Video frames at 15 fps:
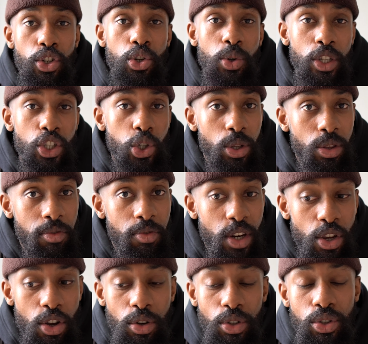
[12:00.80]
you do enjoy the
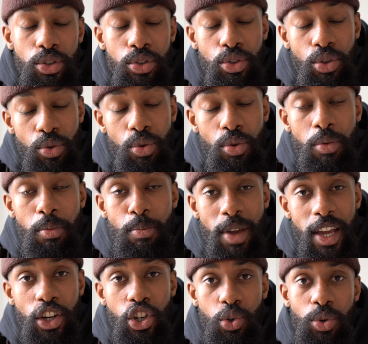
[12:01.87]
video, do
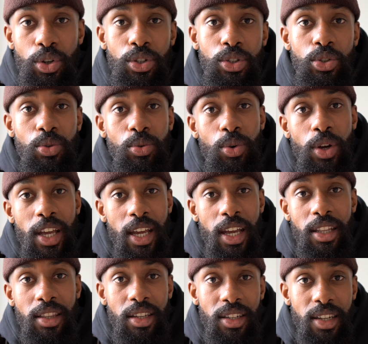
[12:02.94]
make sure to
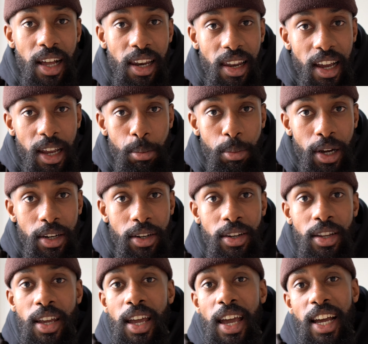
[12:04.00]
hit that like
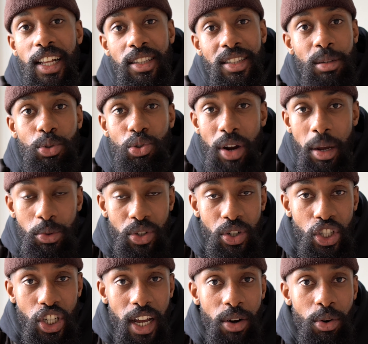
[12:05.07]
button and subscribe to
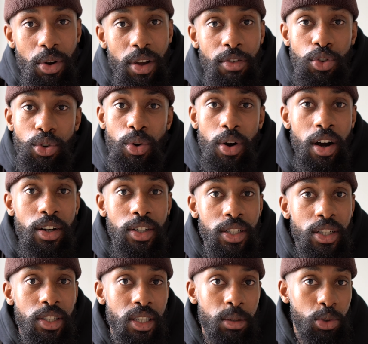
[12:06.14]
the channel if you
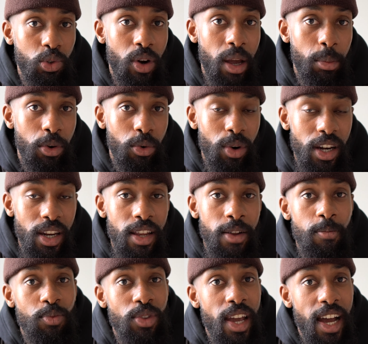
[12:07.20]
aren't subscribed
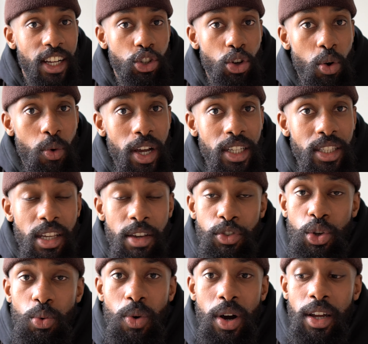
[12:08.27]
already. As always,
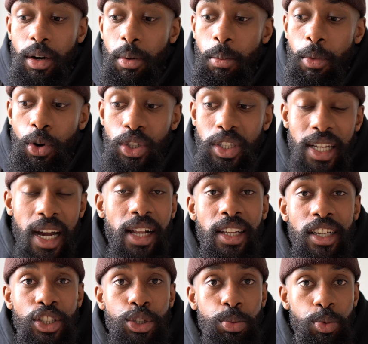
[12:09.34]
if you want more style
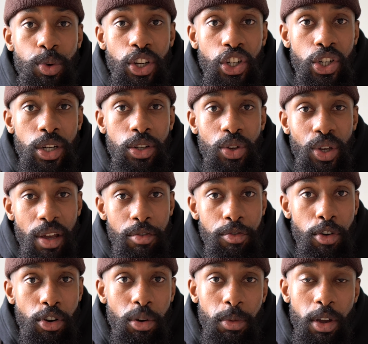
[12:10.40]
and inspiration, you can
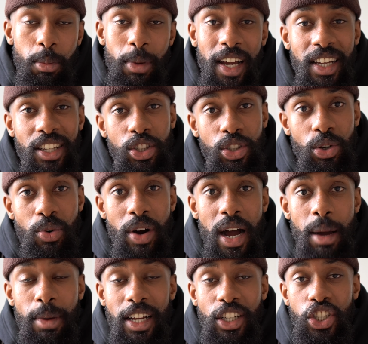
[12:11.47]
follow me on my
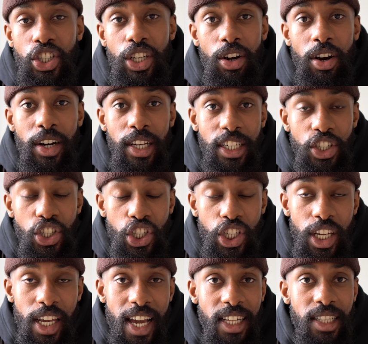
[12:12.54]
Instagram at
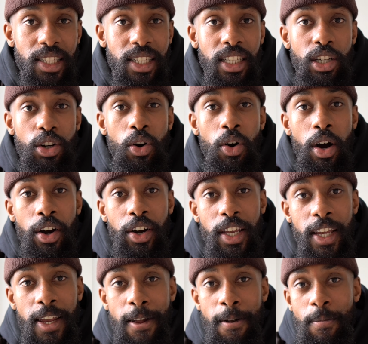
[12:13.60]

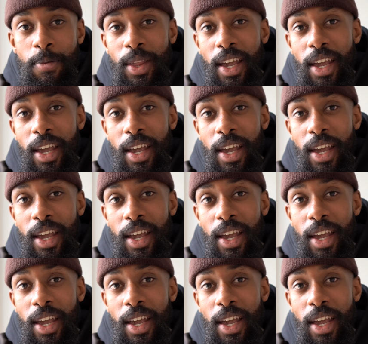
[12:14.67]
GREGNTORE,